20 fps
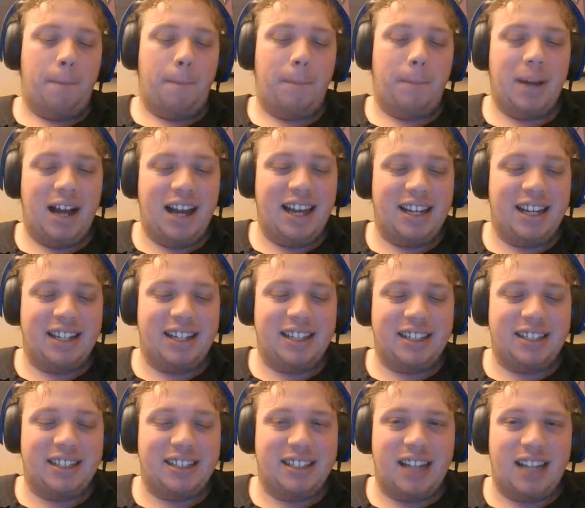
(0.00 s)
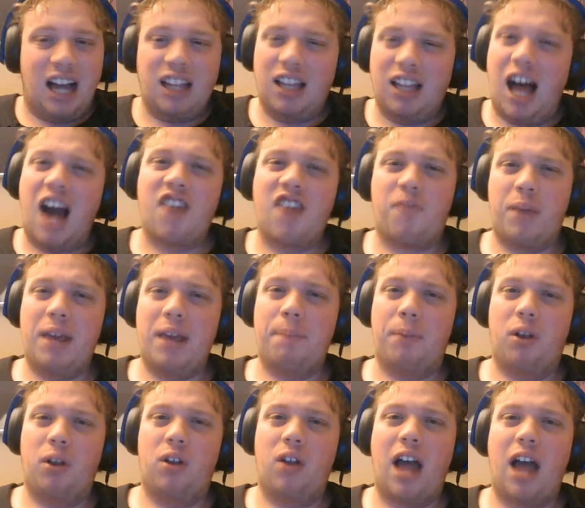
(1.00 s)
But a lot of
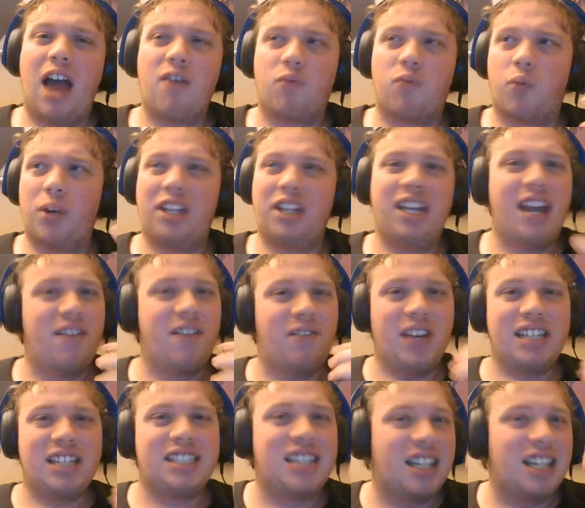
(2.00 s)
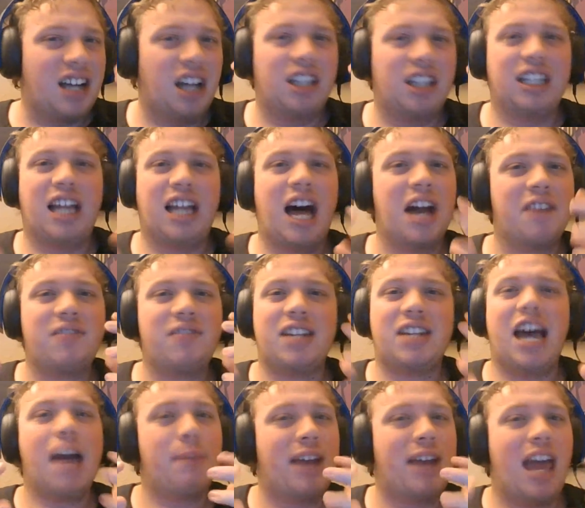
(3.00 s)
people have really invested a lot of
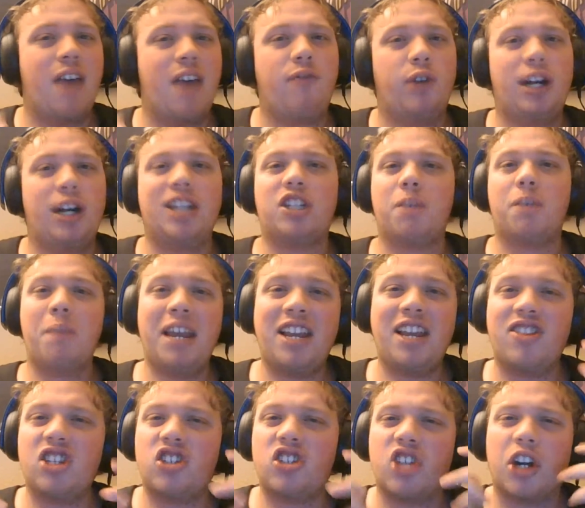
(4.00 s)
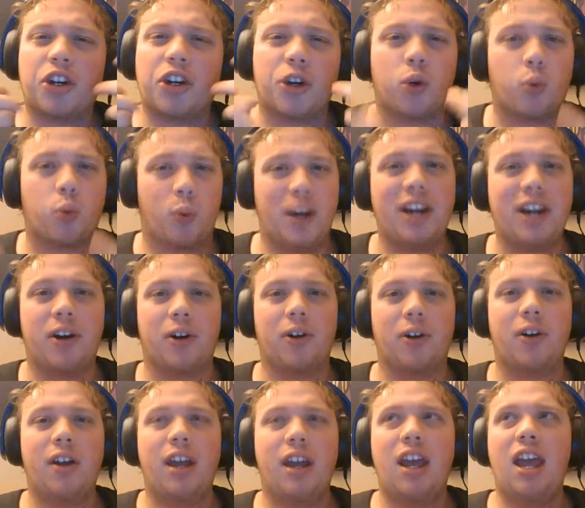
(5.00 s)
time and effort into making this their career.
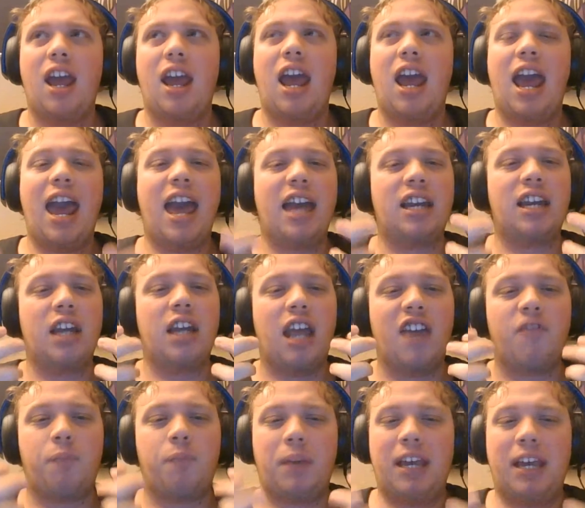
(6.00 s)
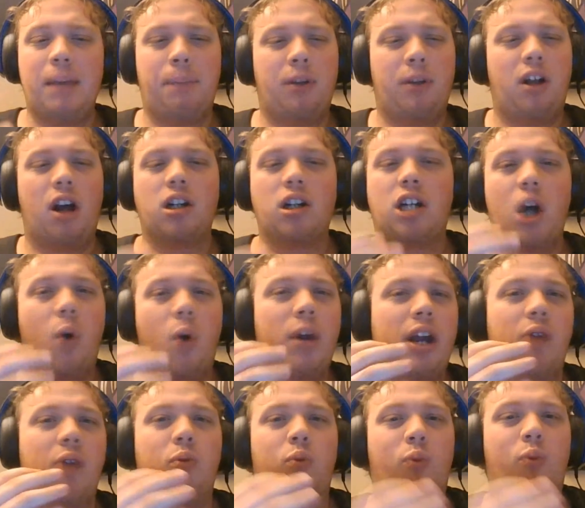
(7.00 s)
And if people are
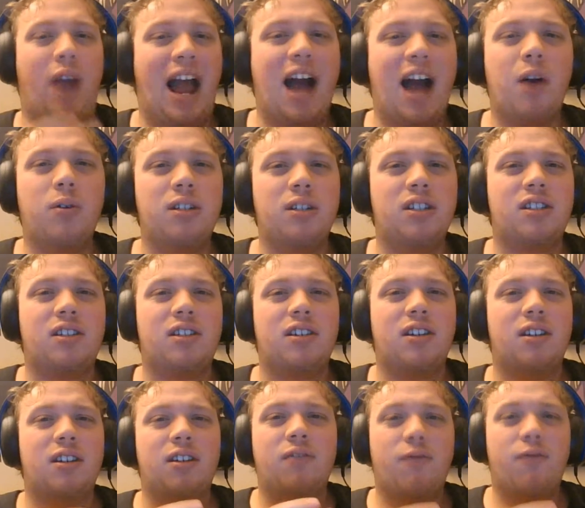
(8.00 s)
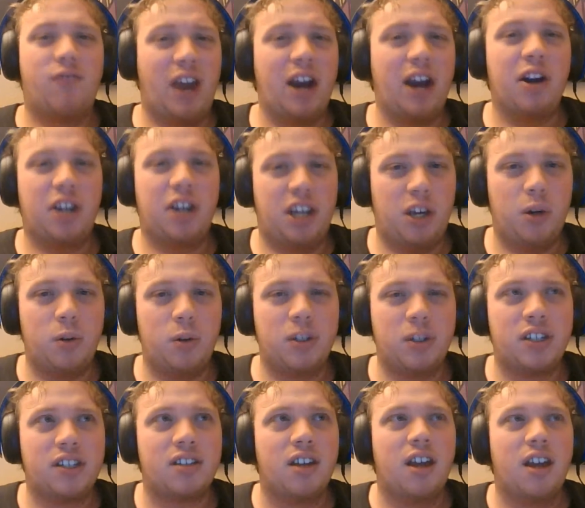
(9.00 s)
going around fair
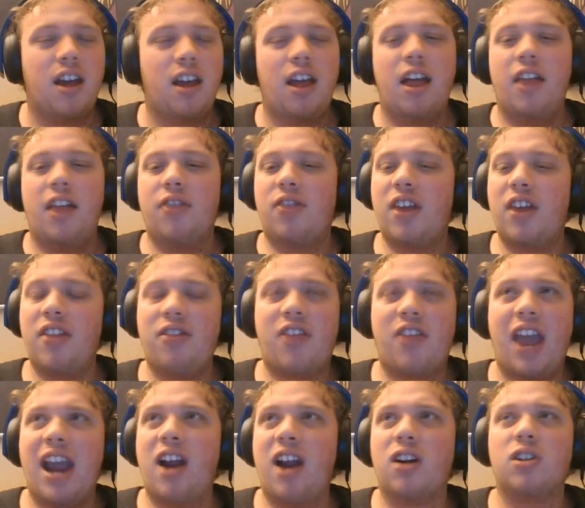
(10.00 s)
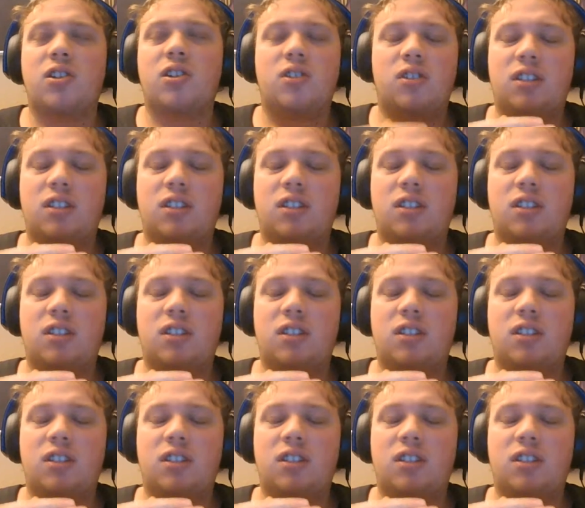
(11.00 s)
use, then they are